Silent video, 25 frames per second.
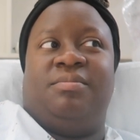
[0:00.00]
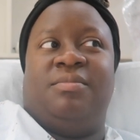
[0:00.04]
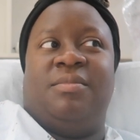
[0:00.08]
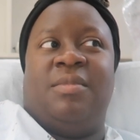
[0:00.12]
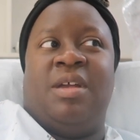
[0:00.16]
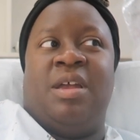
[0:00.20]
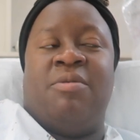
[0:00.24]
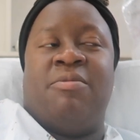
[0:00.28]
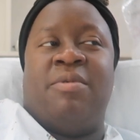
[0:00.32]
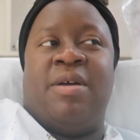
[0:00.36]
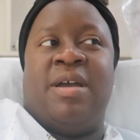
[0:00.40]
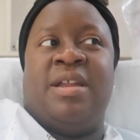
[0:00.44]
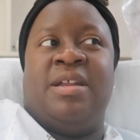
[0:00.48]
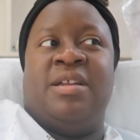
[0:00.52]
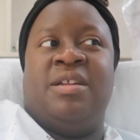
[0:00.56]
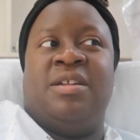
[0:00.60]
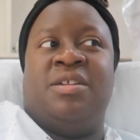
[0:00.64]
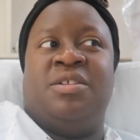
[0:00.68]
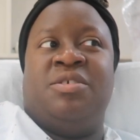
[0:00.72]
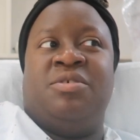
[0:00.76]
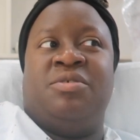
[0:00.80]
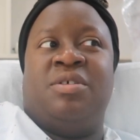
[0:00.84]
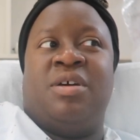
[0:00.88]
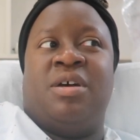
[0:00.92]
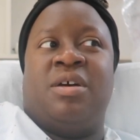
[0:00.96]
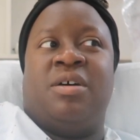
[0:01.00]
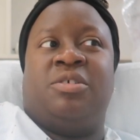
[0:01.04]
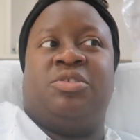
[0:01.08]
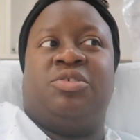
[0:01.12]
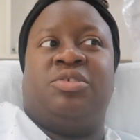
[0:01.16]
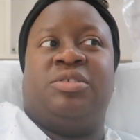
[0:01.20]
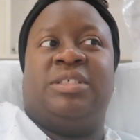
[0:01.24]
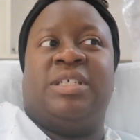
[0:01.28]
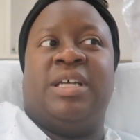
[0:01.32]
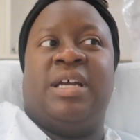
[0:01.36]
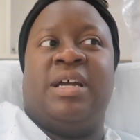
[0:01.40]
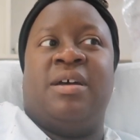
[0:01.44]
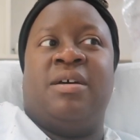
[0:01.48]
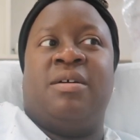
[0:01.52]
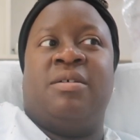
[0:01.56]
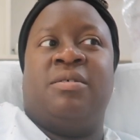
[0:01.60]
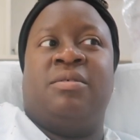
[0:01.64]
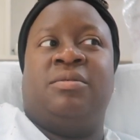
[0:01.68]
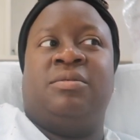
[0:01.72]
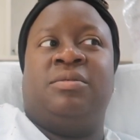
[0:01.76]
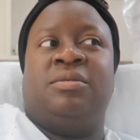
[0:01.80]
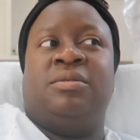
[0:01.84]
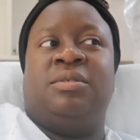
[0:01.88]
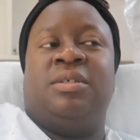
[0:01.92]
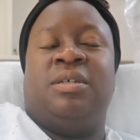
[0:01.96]
waiting to do the
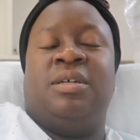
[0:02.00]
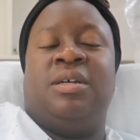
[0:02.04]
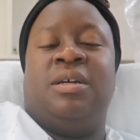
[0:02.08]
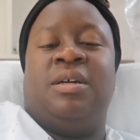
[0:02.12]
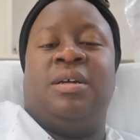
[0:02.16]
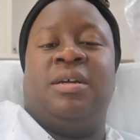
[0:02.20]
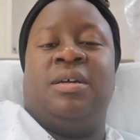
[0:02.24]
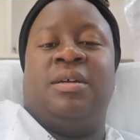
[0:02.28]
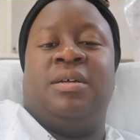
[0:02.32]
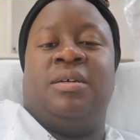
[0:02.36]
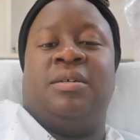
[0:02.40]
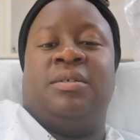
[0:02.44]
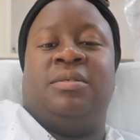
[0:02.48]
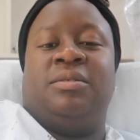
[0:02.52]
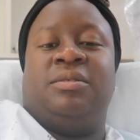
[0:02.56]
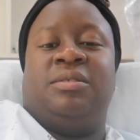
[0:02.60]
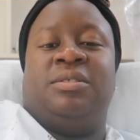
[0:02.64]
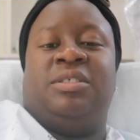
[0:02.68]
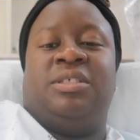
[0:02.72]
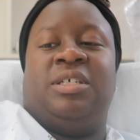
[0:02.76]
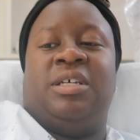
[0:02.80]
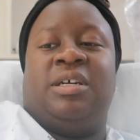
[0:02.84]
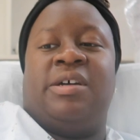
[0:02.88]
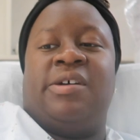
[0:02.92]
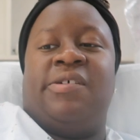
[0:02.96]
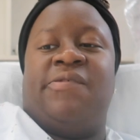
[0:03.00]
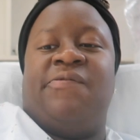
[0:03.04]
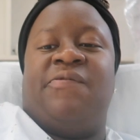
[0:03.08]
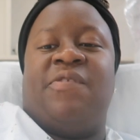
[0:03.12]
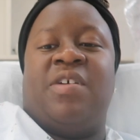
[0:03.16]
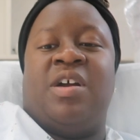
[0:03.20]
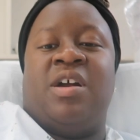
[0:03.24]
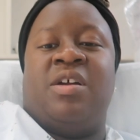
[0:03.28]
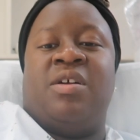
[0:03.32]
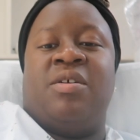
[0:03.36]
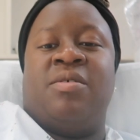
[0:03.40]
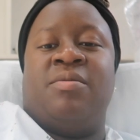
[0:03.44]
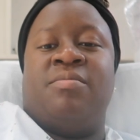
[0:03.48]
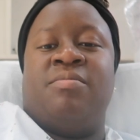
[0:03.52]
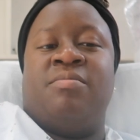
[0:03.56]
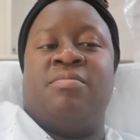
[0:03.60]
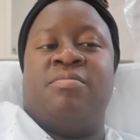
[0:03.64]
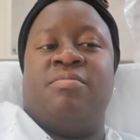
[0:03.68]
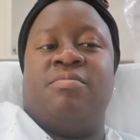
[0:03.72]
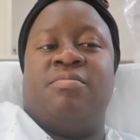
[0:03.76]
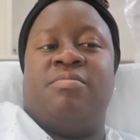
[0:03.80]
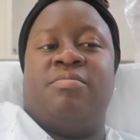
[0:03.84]
ultrasound to confirm